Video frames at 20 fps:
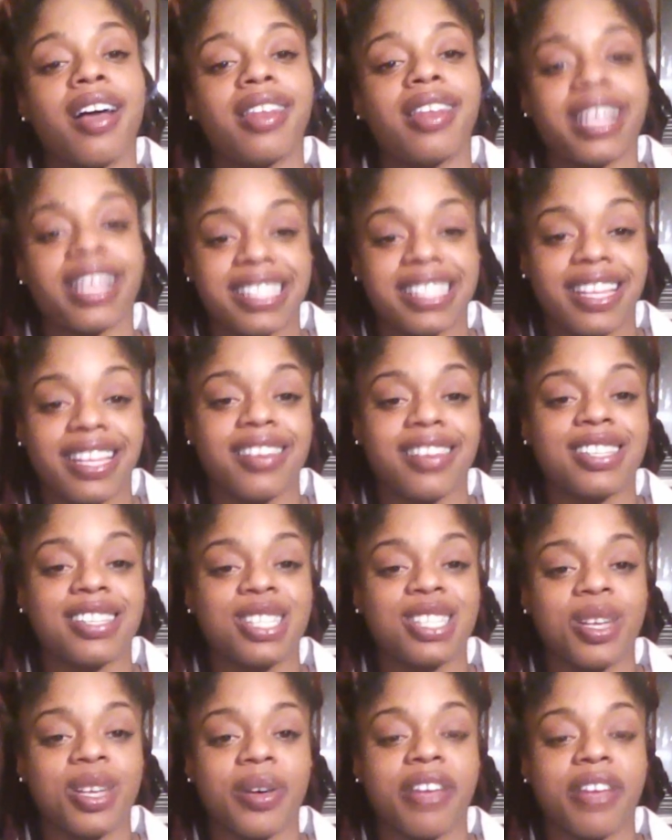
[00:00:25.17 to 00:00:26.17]
Let's get
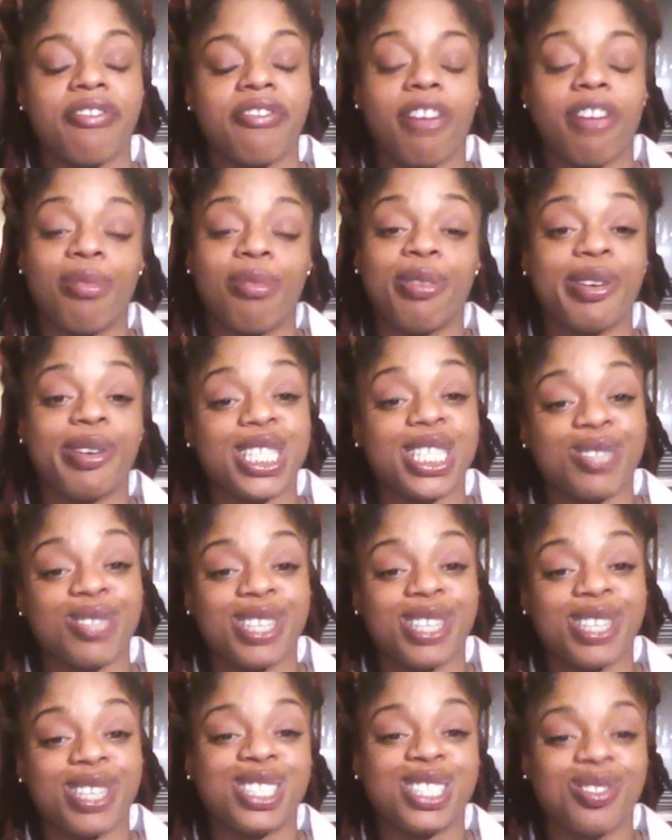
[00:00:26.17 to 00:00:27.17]
into it. February
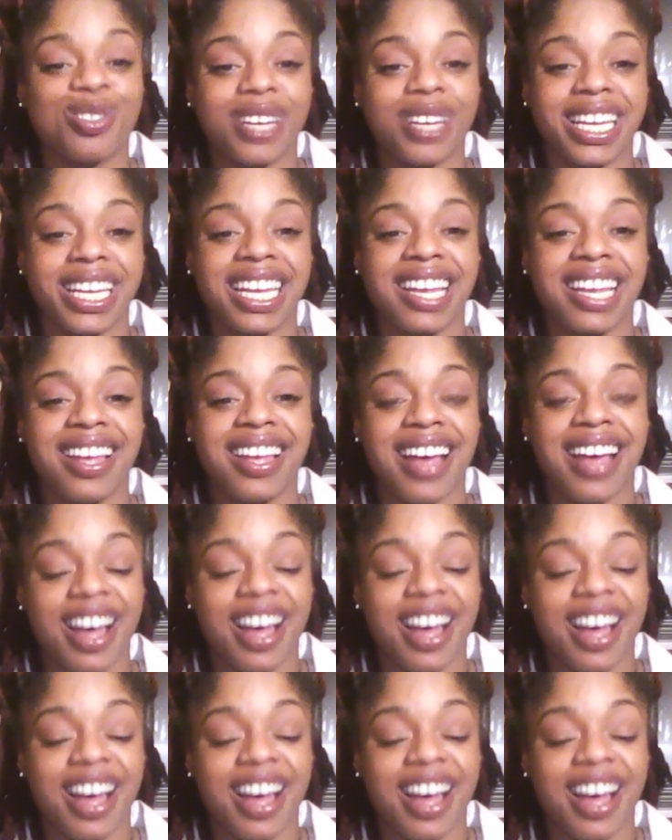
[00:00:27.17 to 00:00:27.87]
twenty twenty.